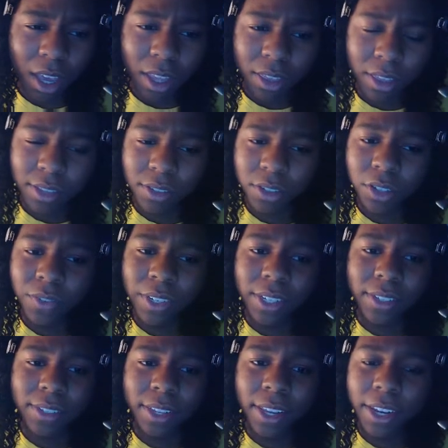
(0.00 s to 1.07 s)
The servant
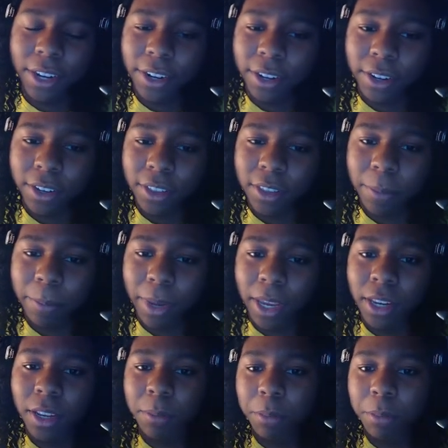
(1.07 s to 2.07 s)
is here, the maid in